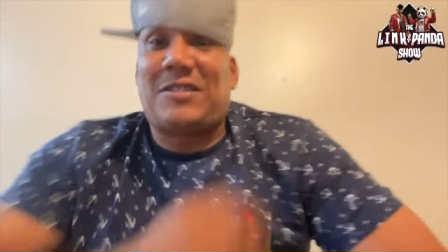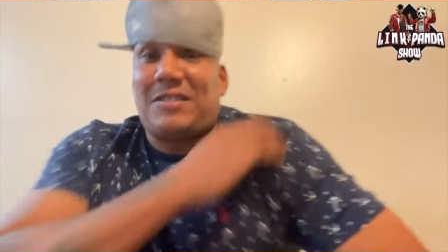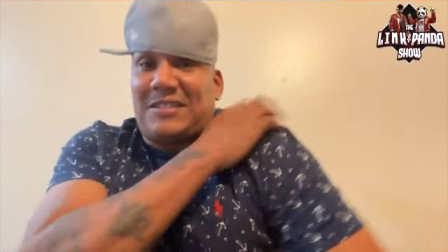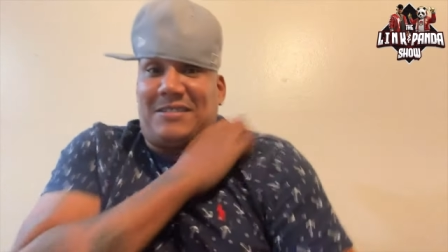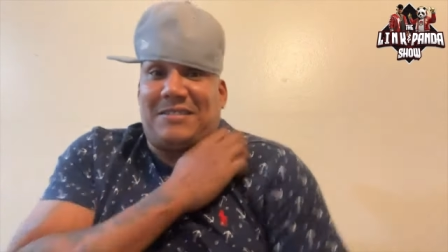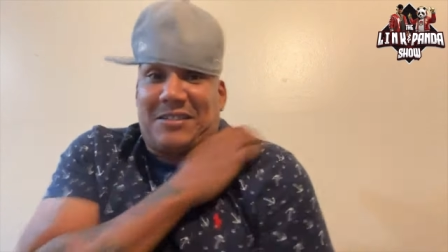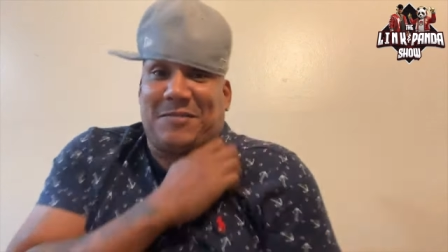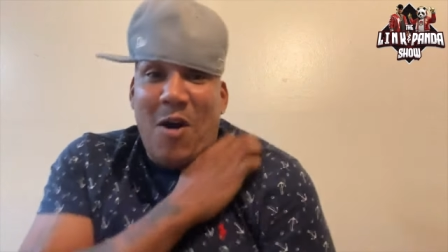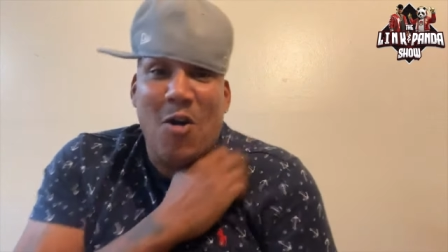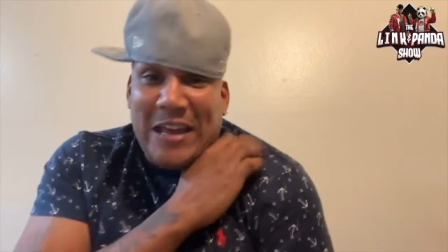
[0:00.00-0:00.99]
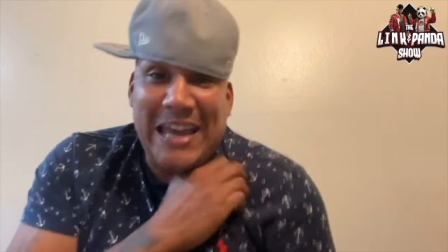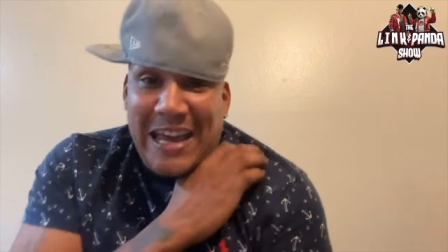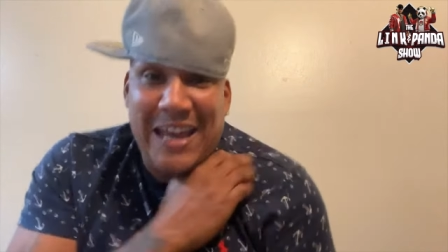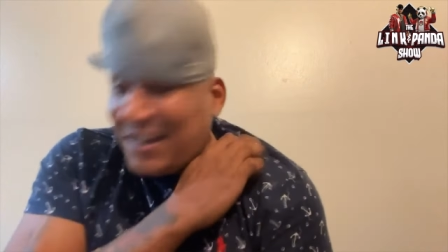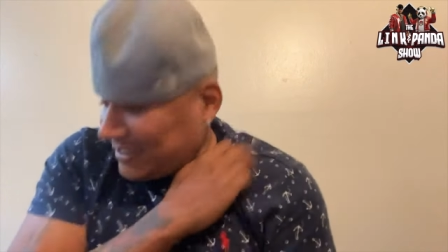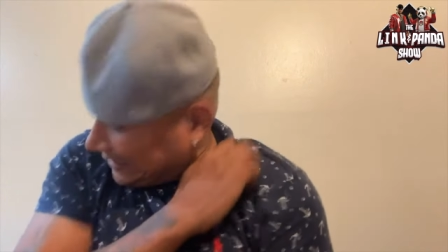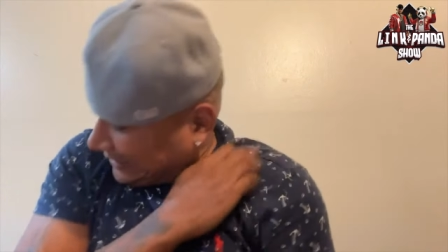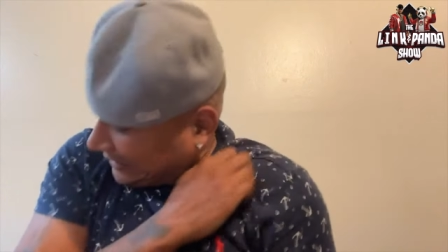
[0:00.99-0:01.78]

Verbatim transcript: Yeah, that was, that was, that was an accident.